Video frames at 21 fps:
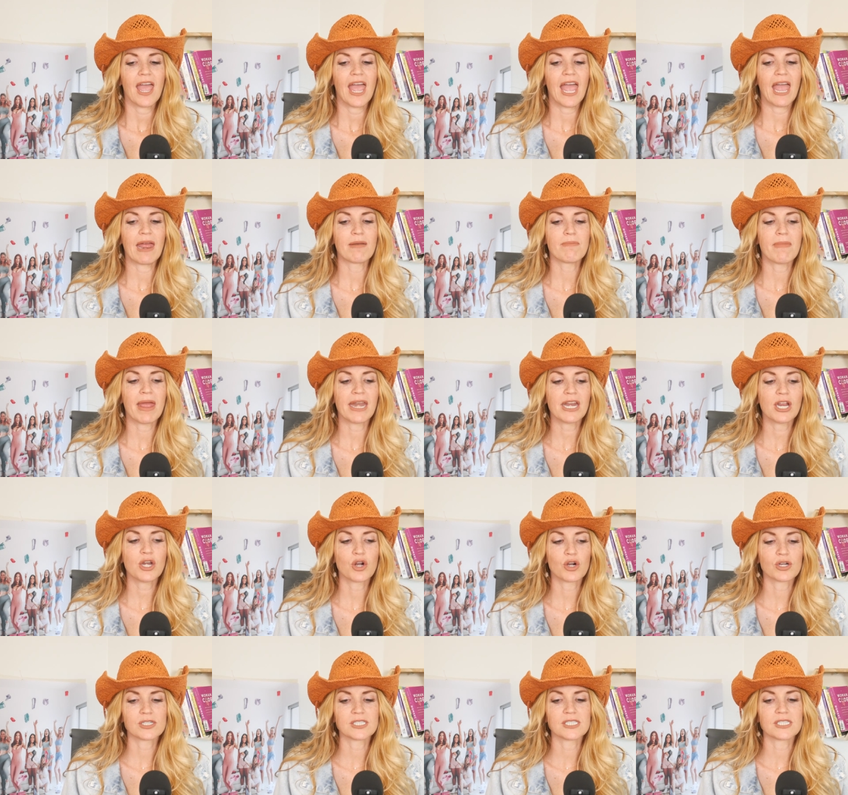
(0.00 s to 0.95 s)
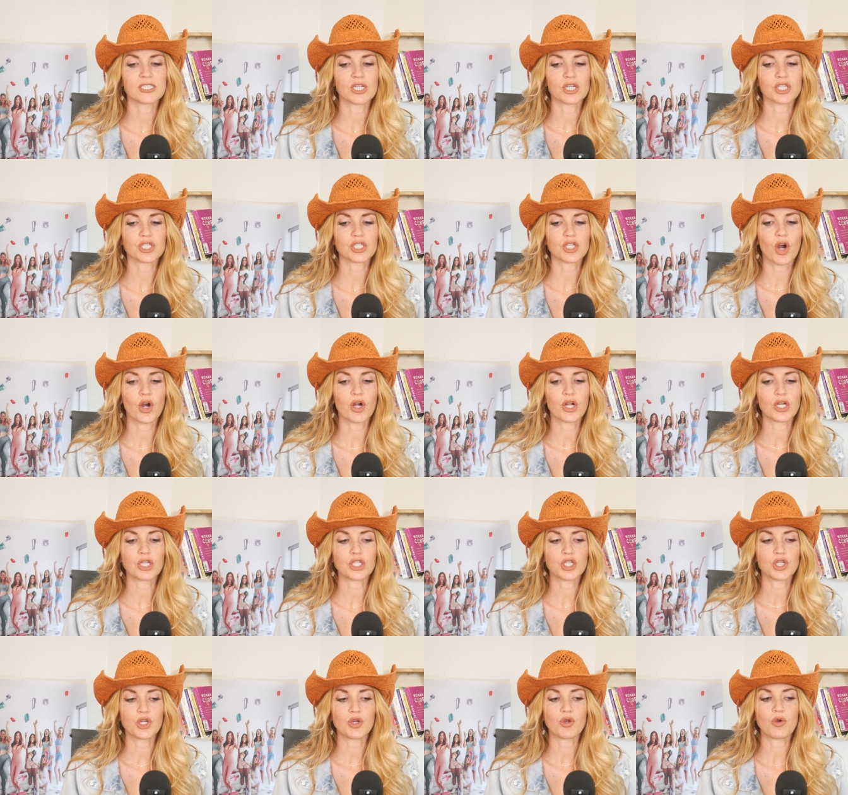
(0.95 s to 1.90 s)
and many nurses are
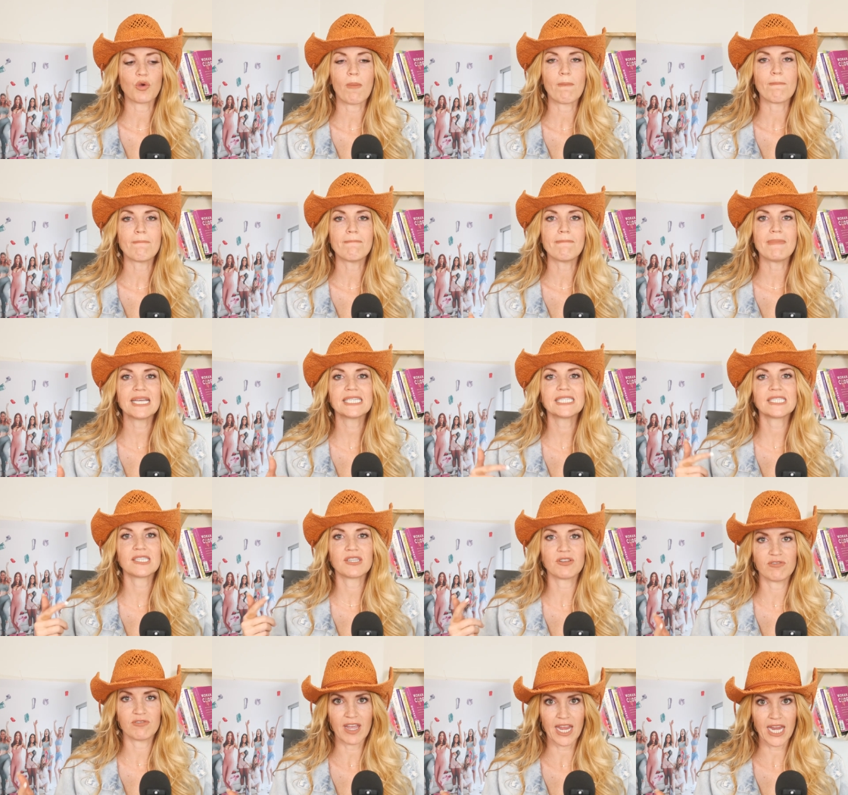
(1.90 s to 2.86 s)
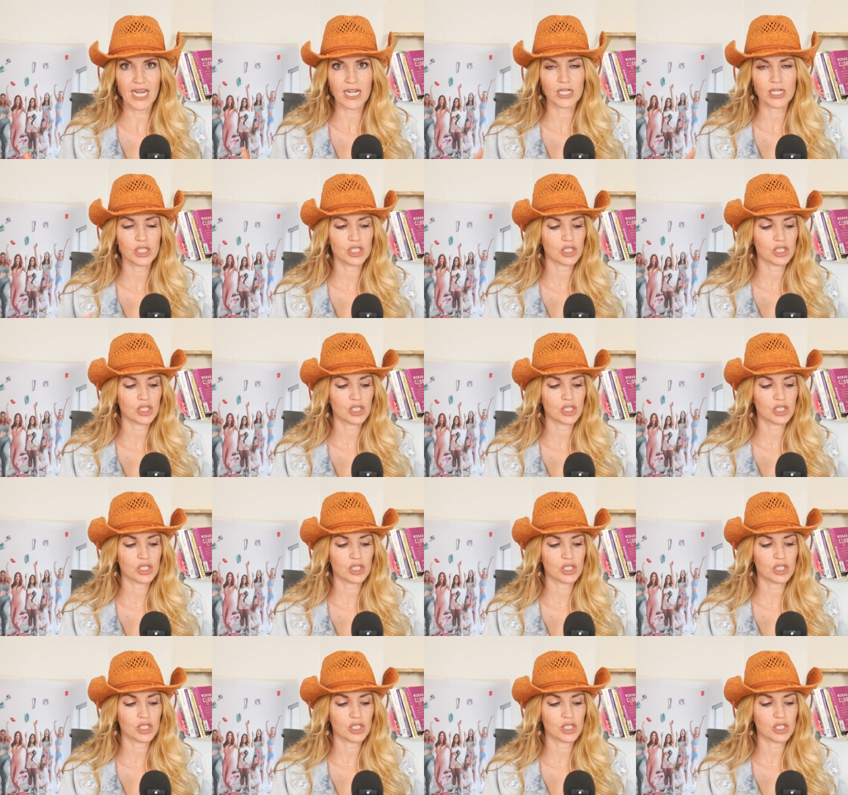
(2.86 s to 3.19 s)
starting to miss the vein.